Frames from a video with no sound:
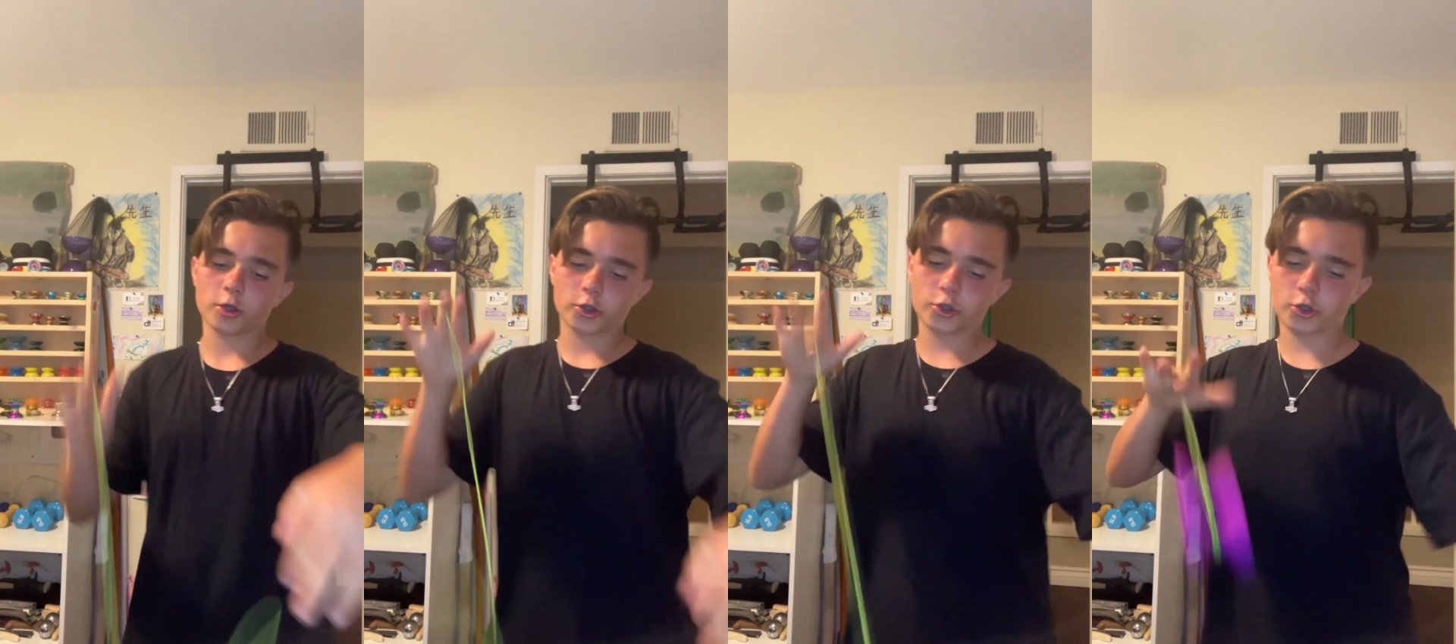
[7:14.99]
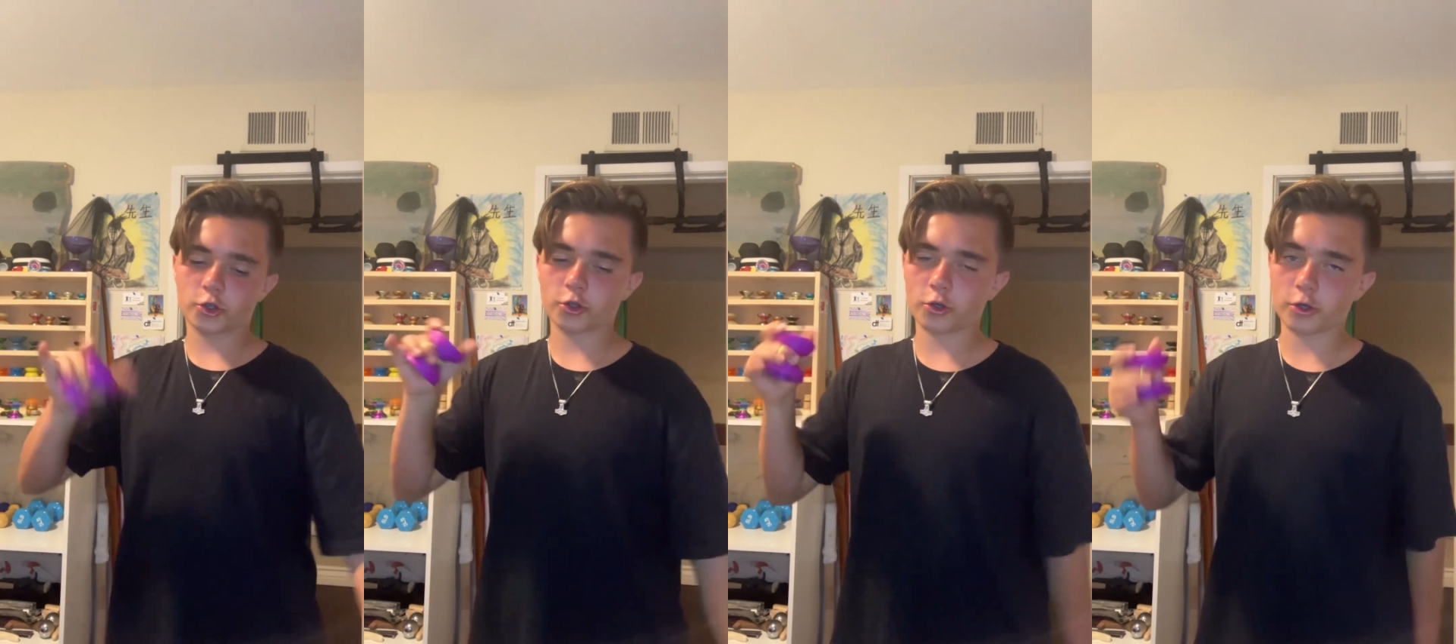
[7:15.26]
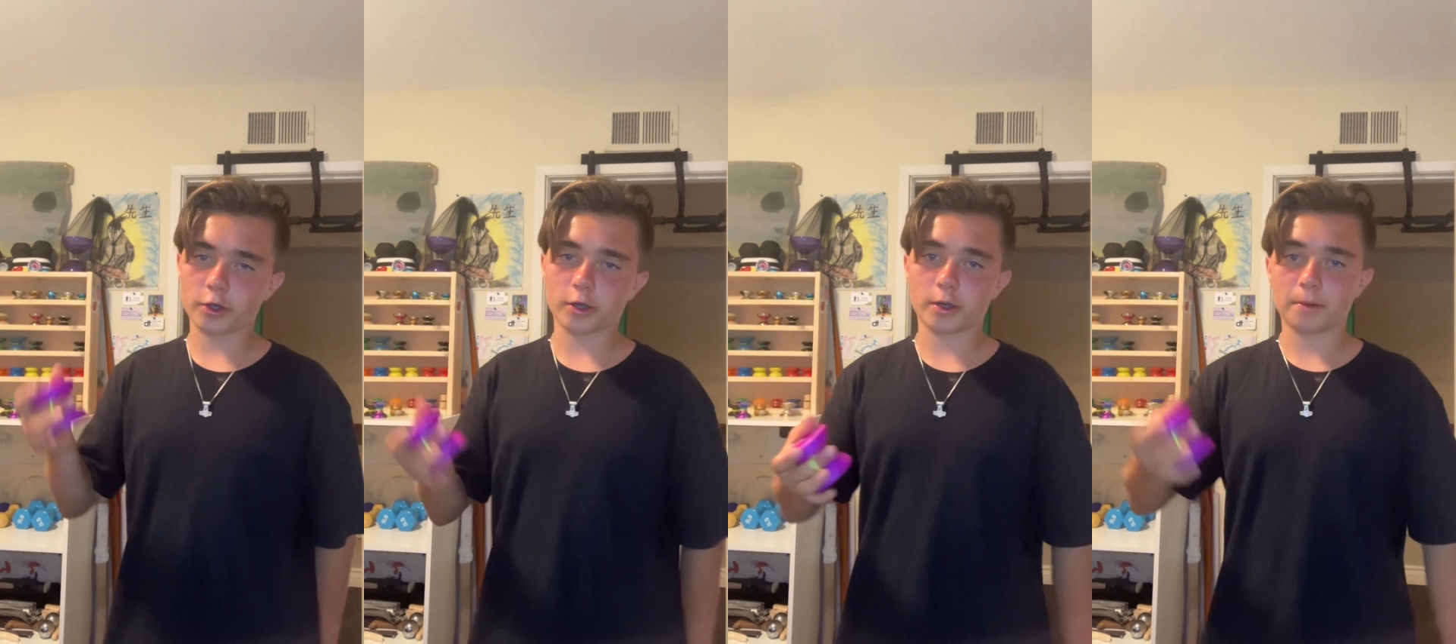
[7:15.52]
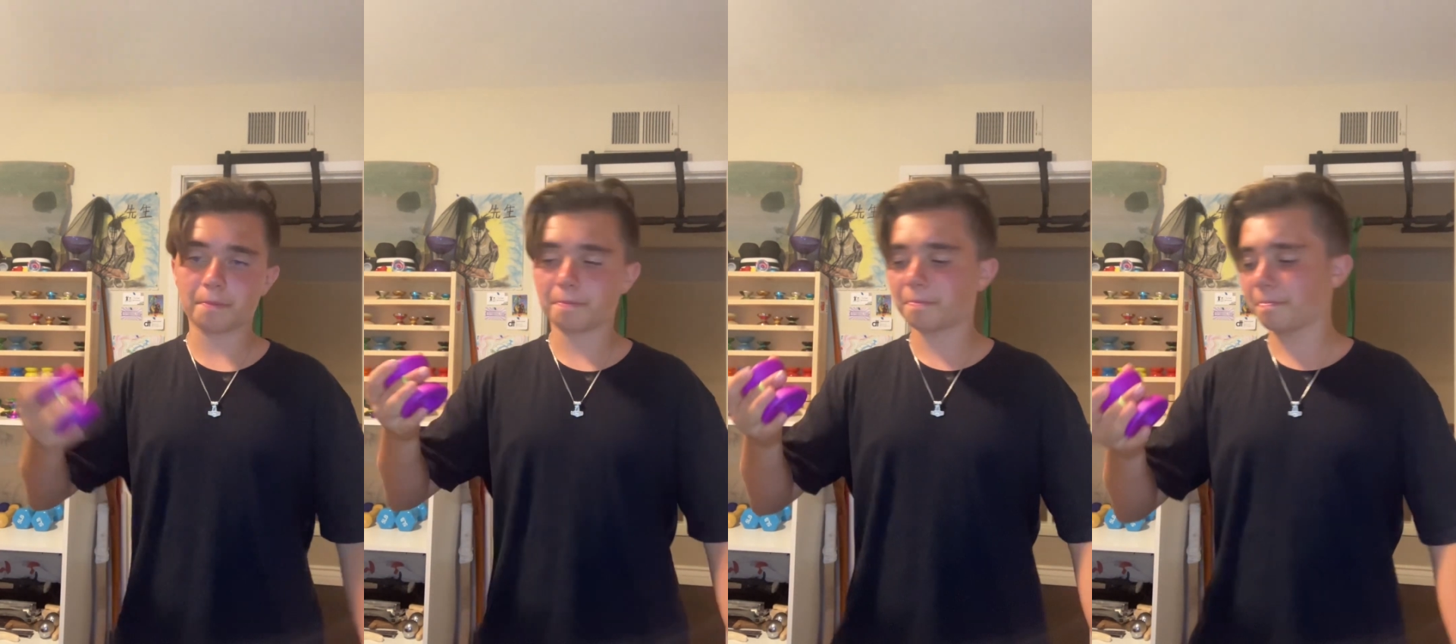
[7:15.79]

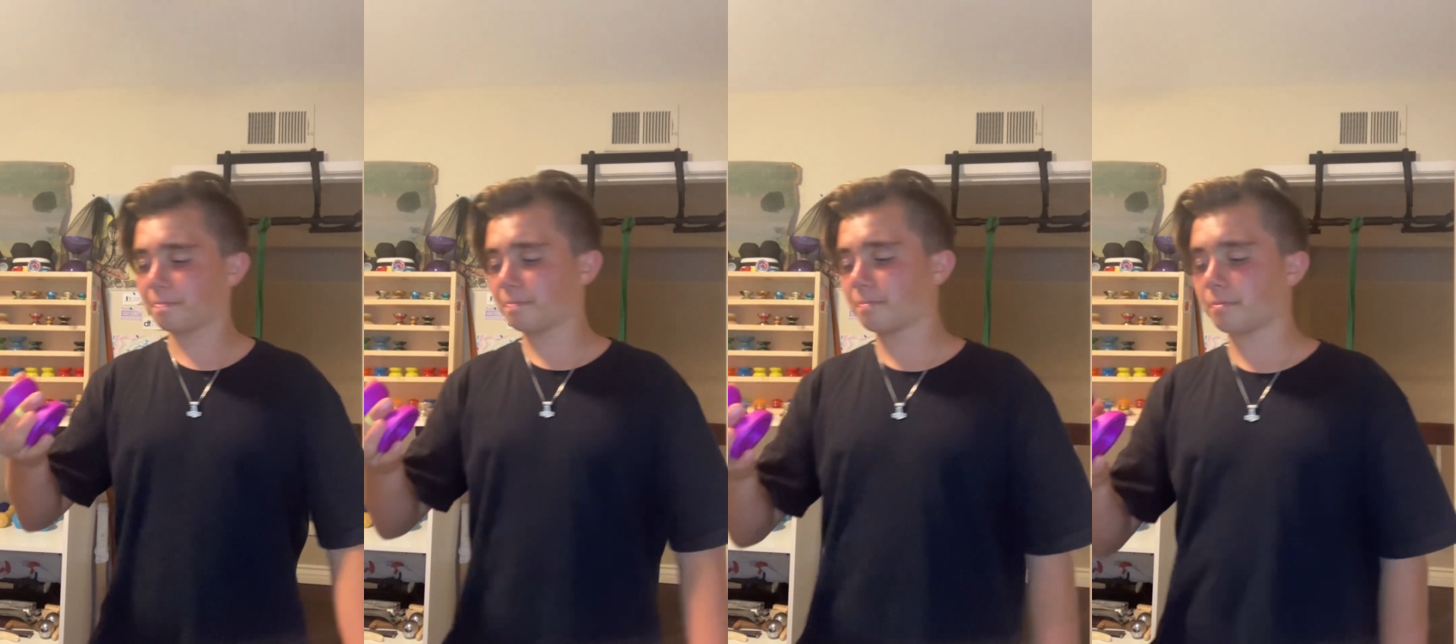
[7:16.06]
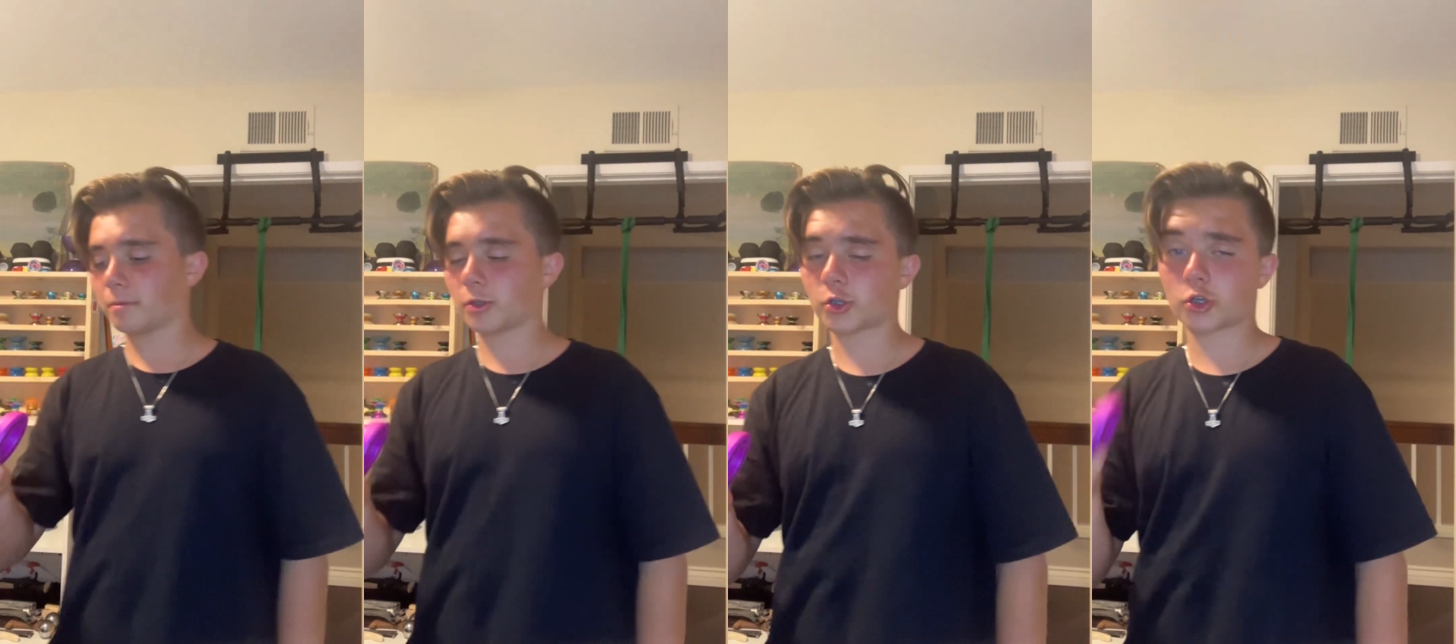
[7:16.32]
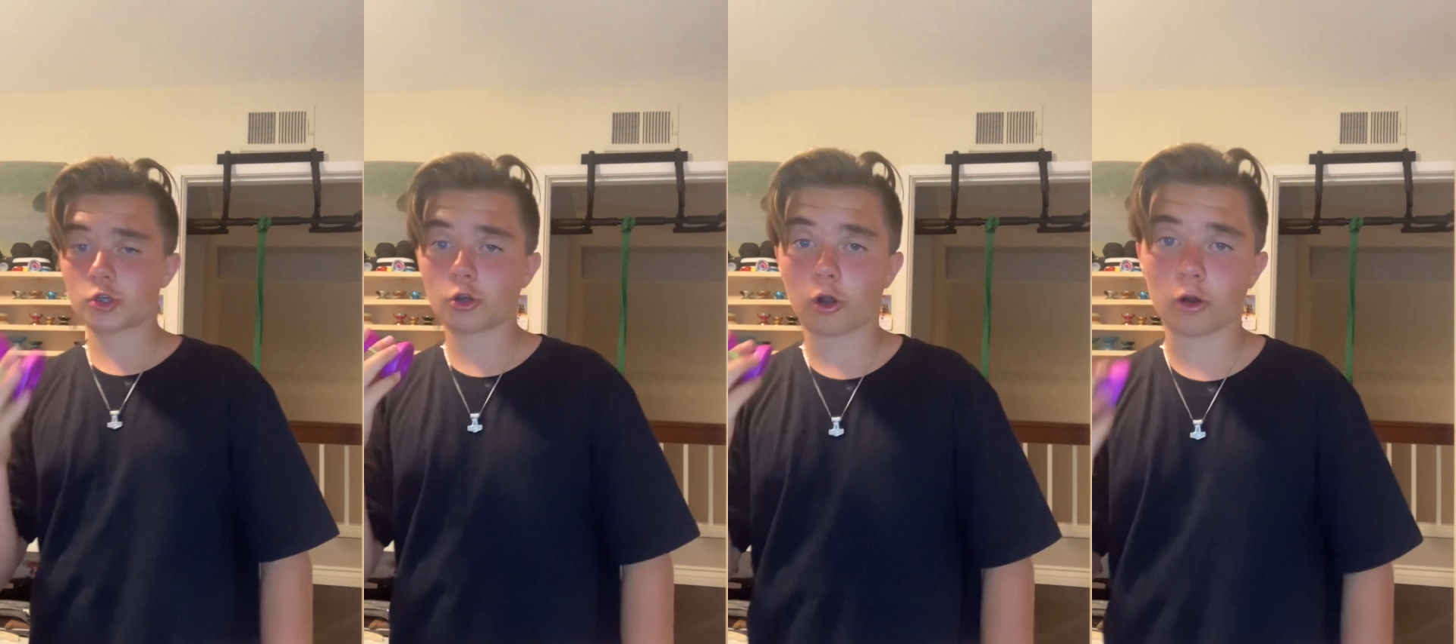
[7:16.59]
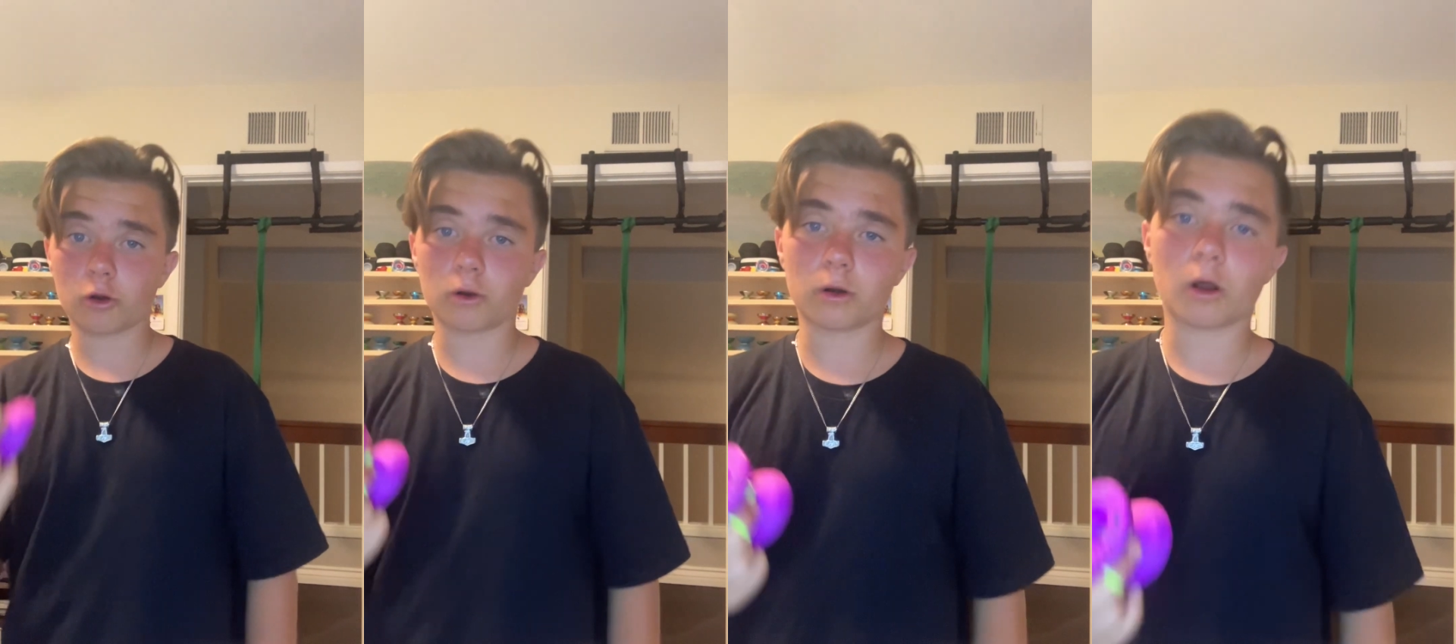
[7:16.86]
should
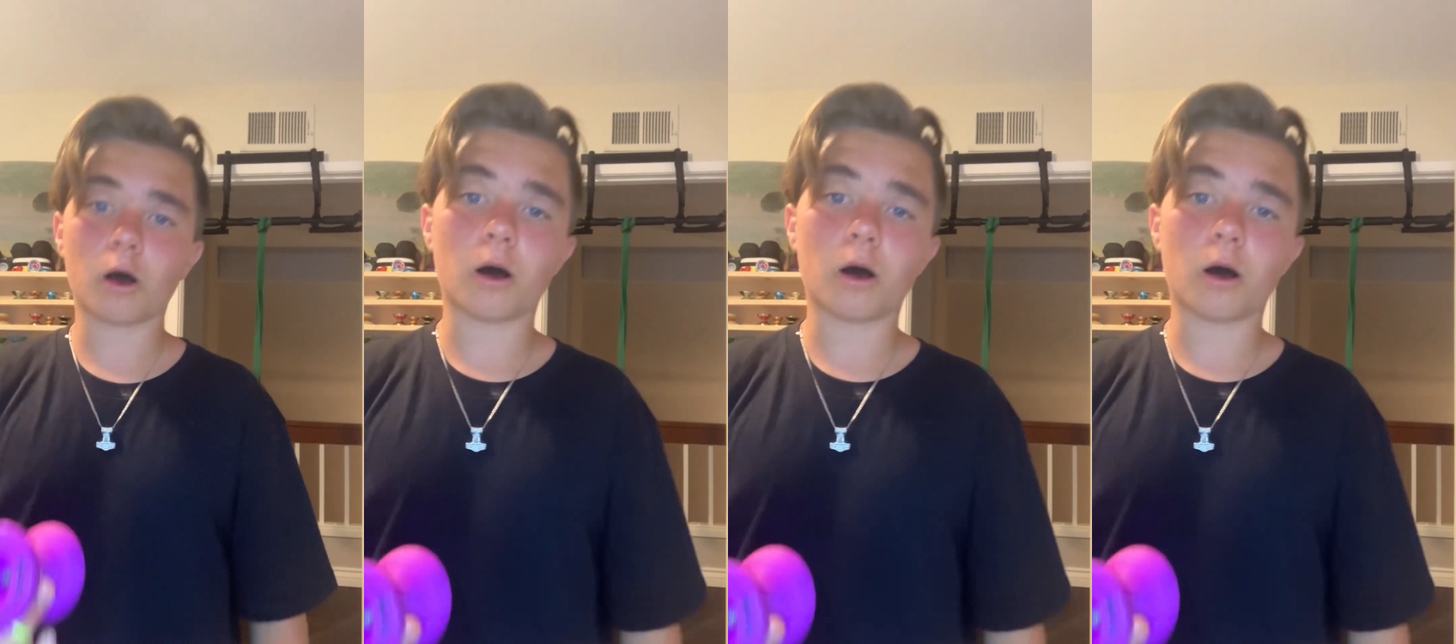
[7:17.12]
start